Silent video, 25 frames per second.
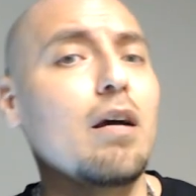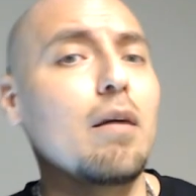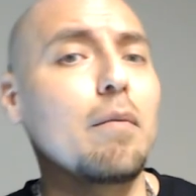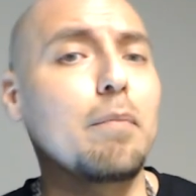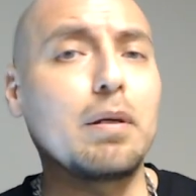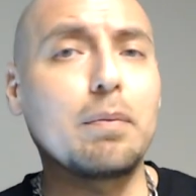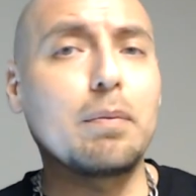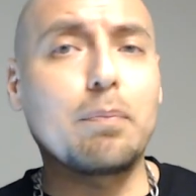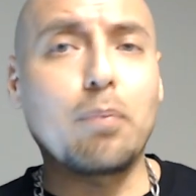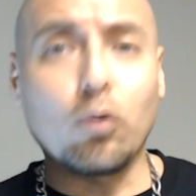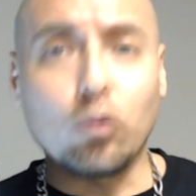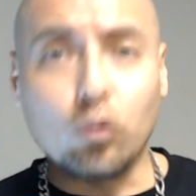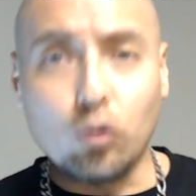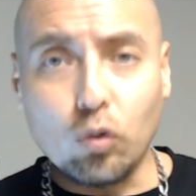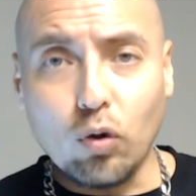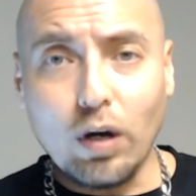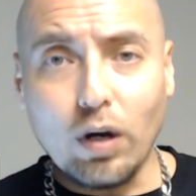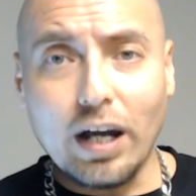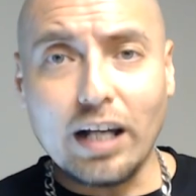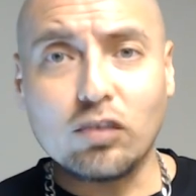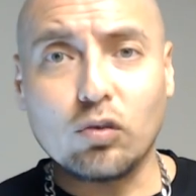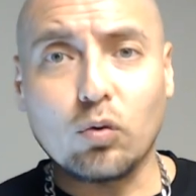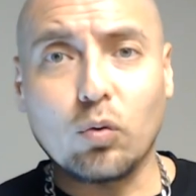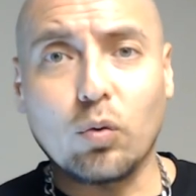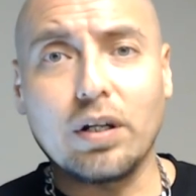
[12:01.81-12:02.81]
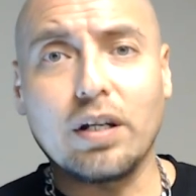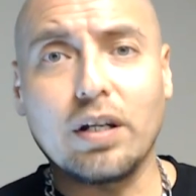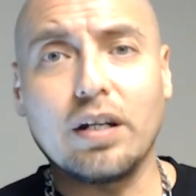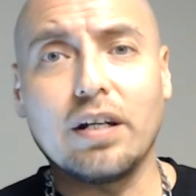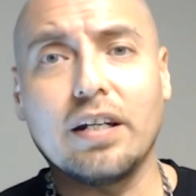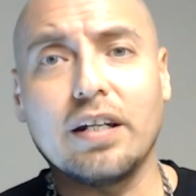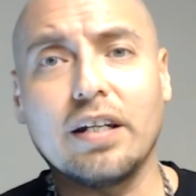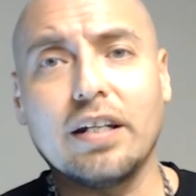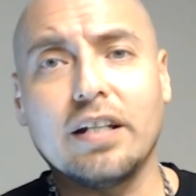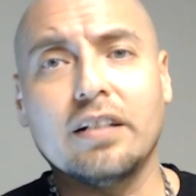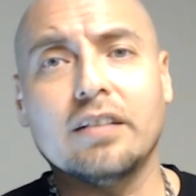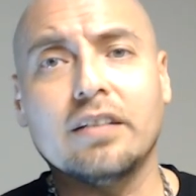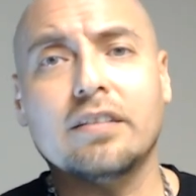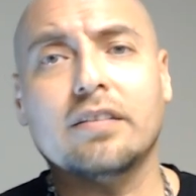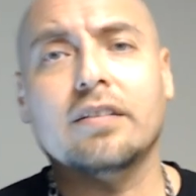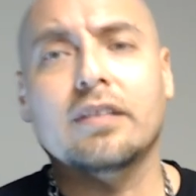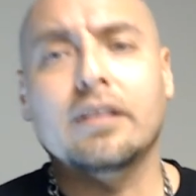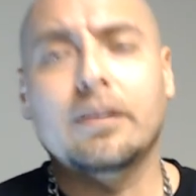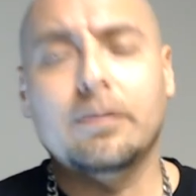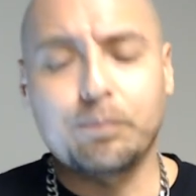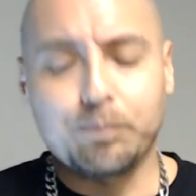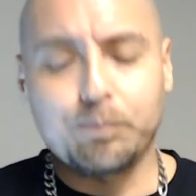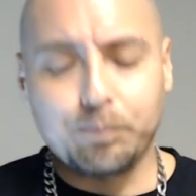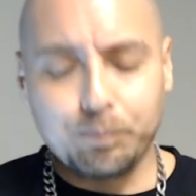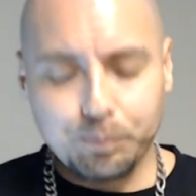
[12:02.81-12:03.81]
People do ask what it is.
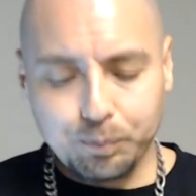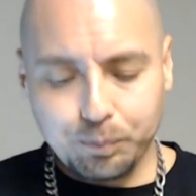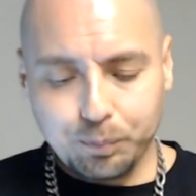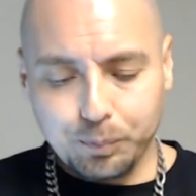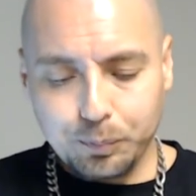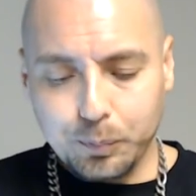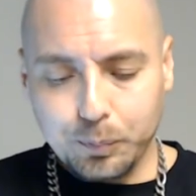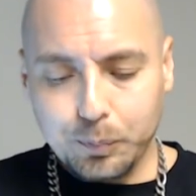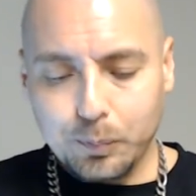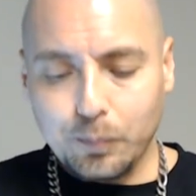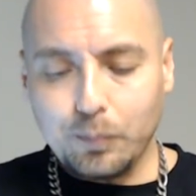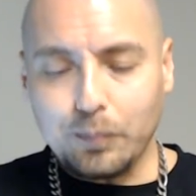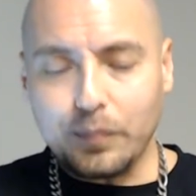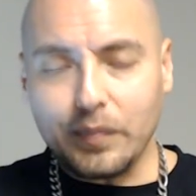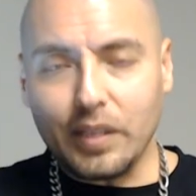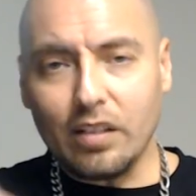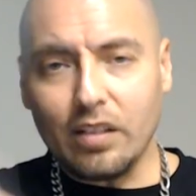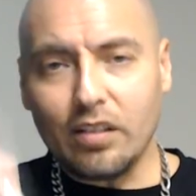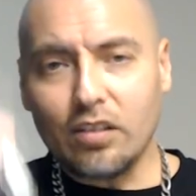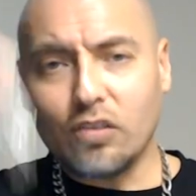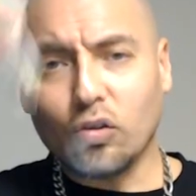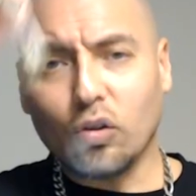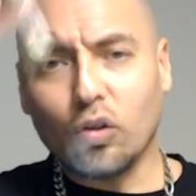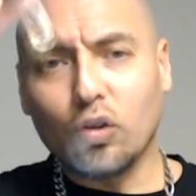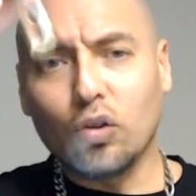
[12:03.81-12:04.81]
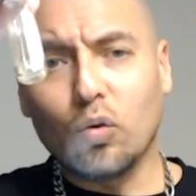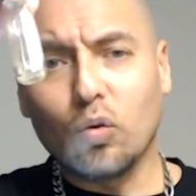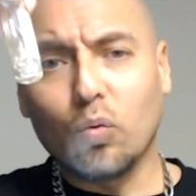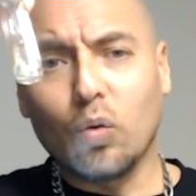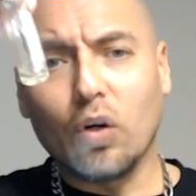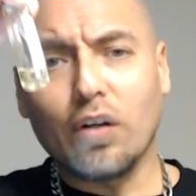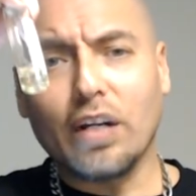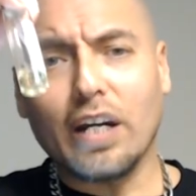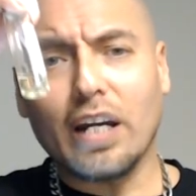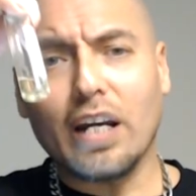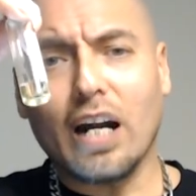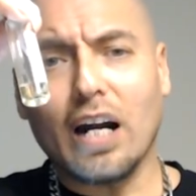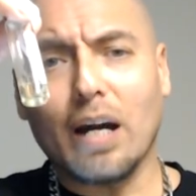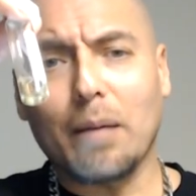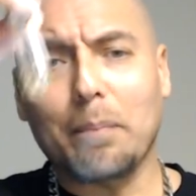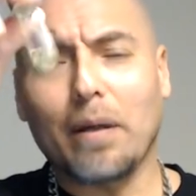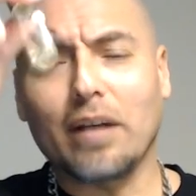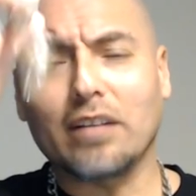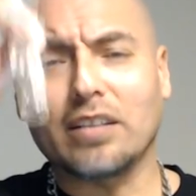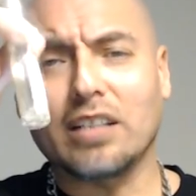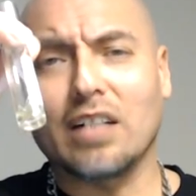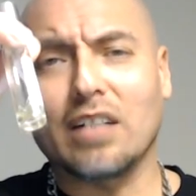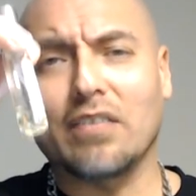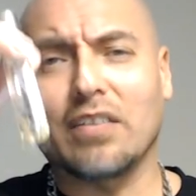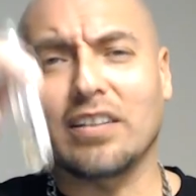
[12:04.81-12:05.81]
So you will get a
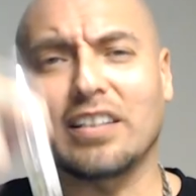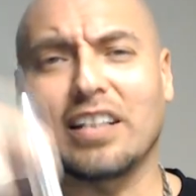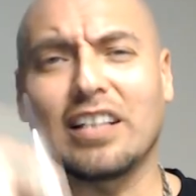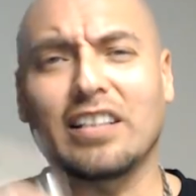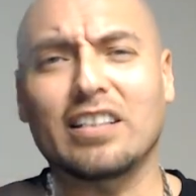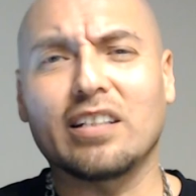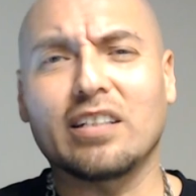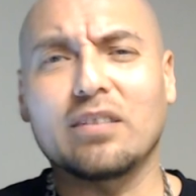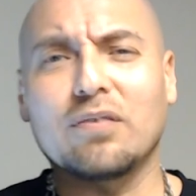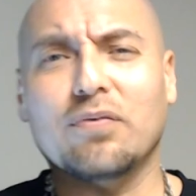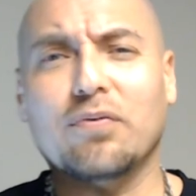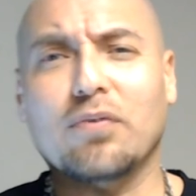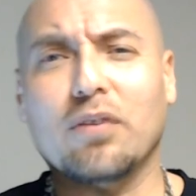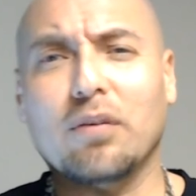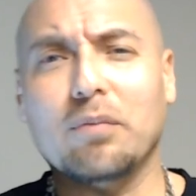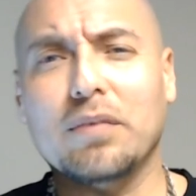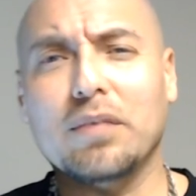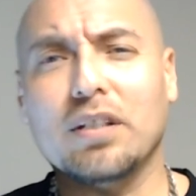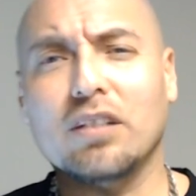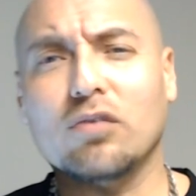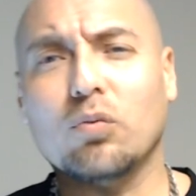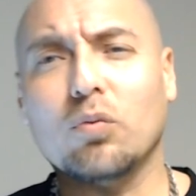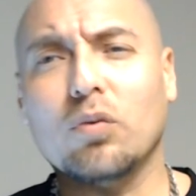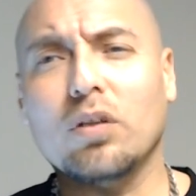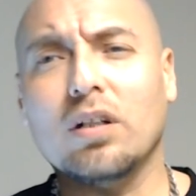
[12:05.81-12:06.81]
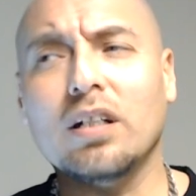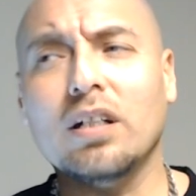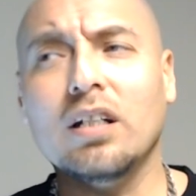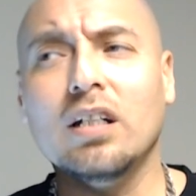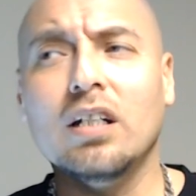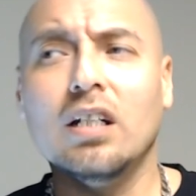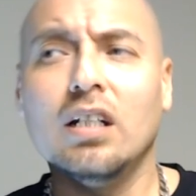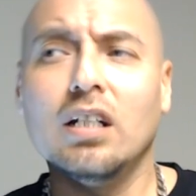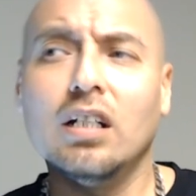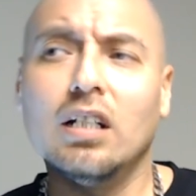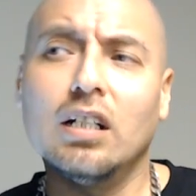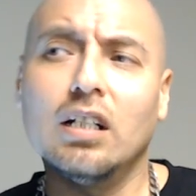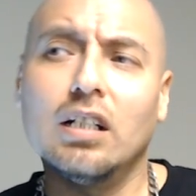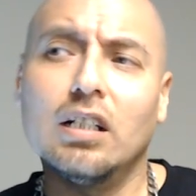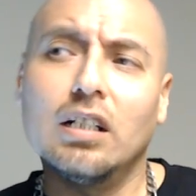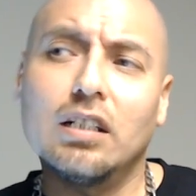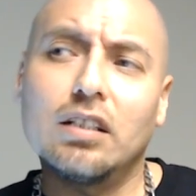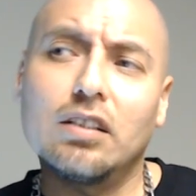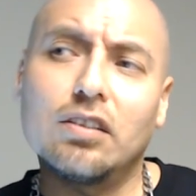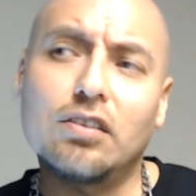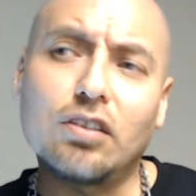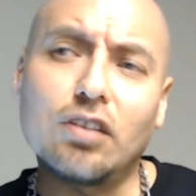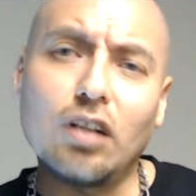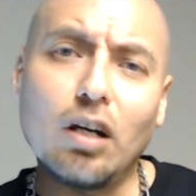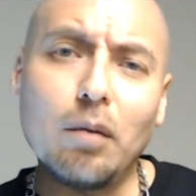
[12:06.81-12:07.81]
positive attention from this one.
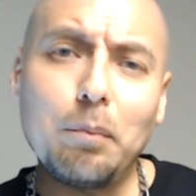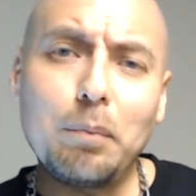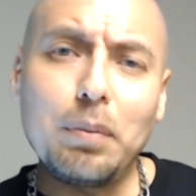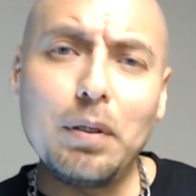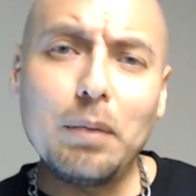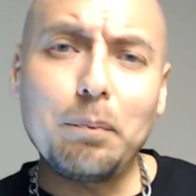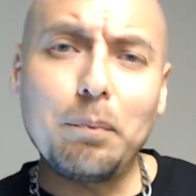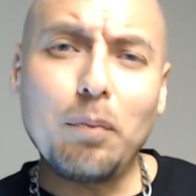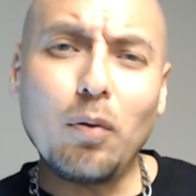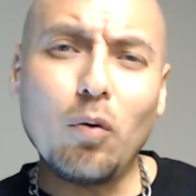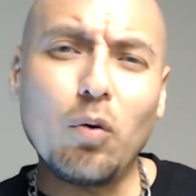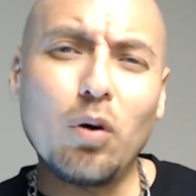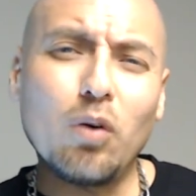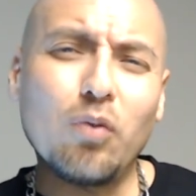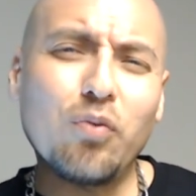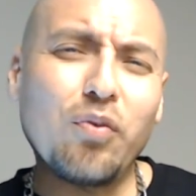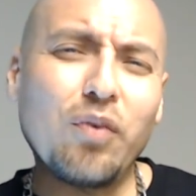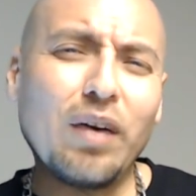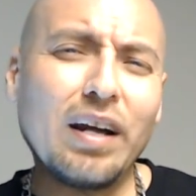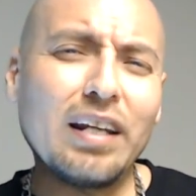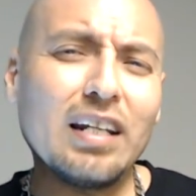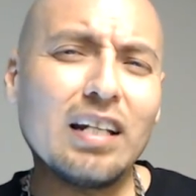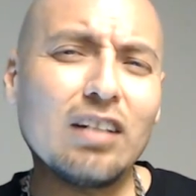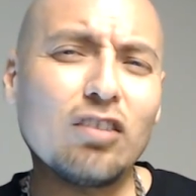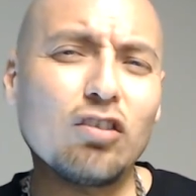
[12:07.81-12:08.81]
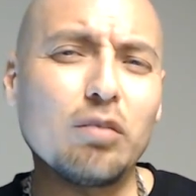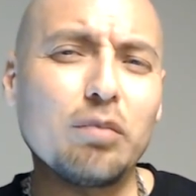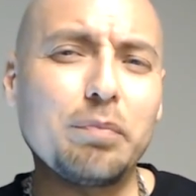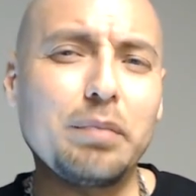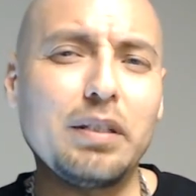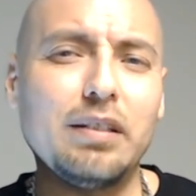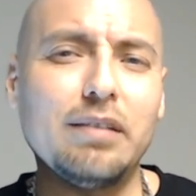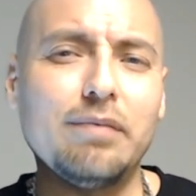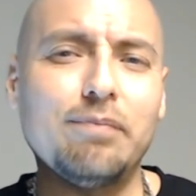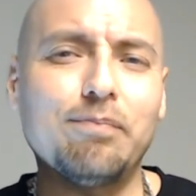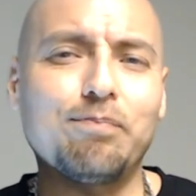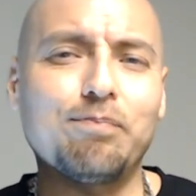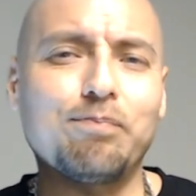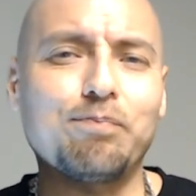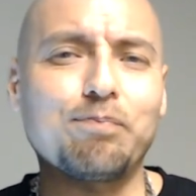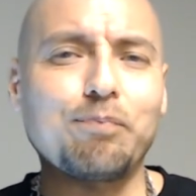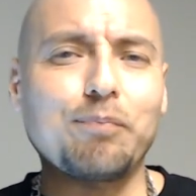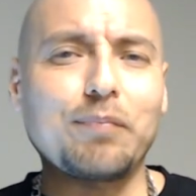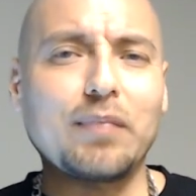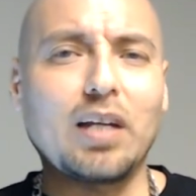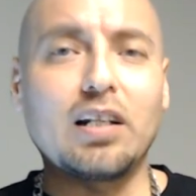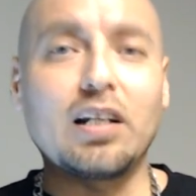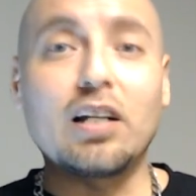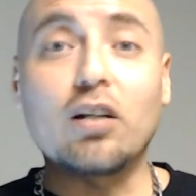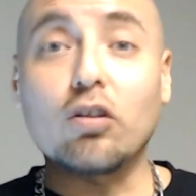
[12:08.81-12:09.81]
Some people will find it to be
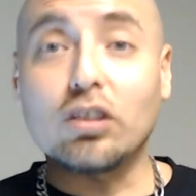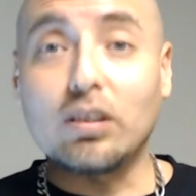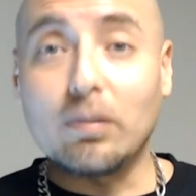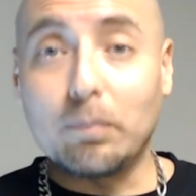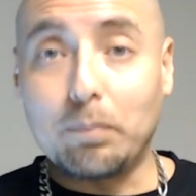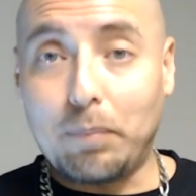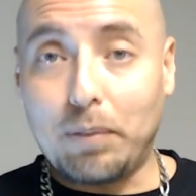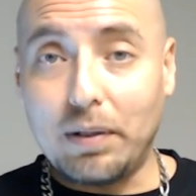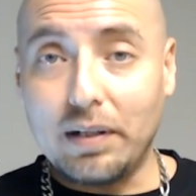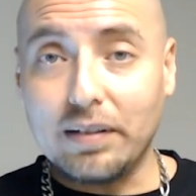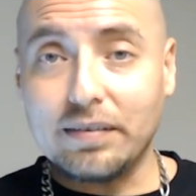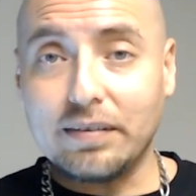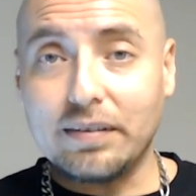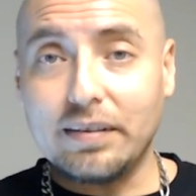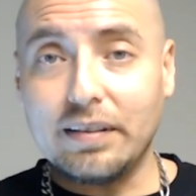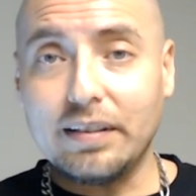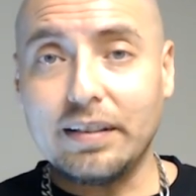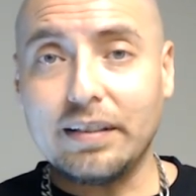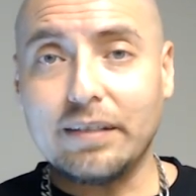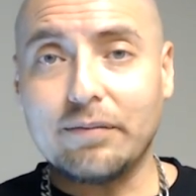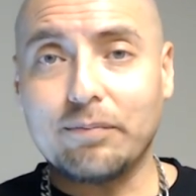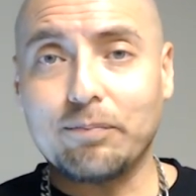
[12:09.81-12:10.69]
a little simplistic.